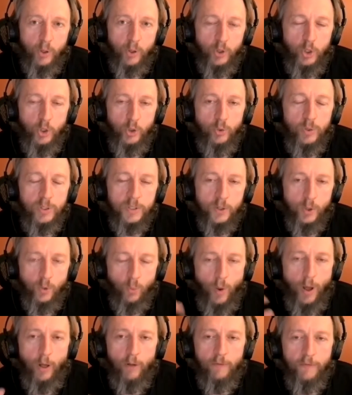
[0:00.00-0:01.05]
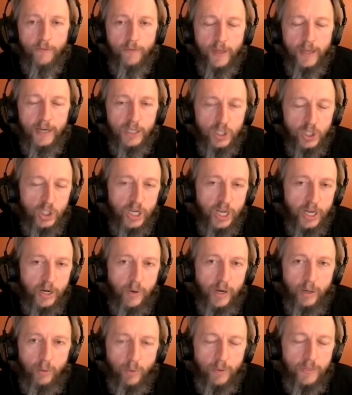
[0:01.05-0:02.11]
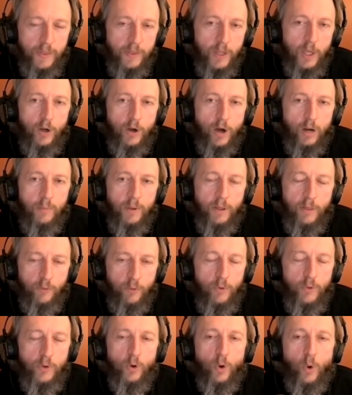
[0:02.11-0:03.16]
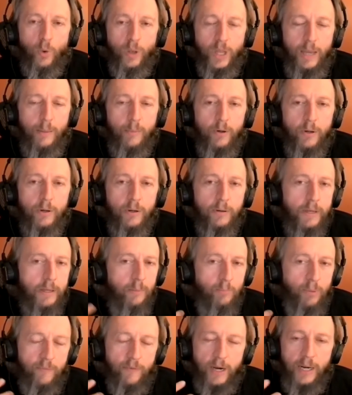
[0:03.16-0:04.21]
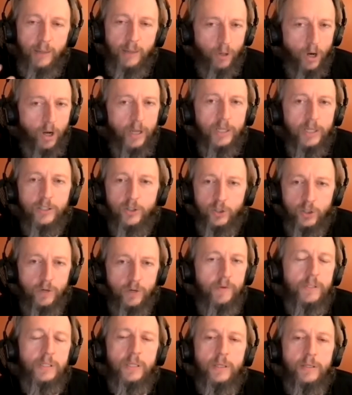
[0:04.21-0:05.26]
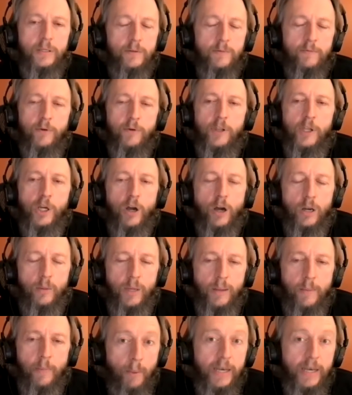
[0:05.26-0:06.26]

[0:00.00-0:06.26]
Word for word: produce the wealth that is generated within the economy through their own labor in providing products and services for the economy,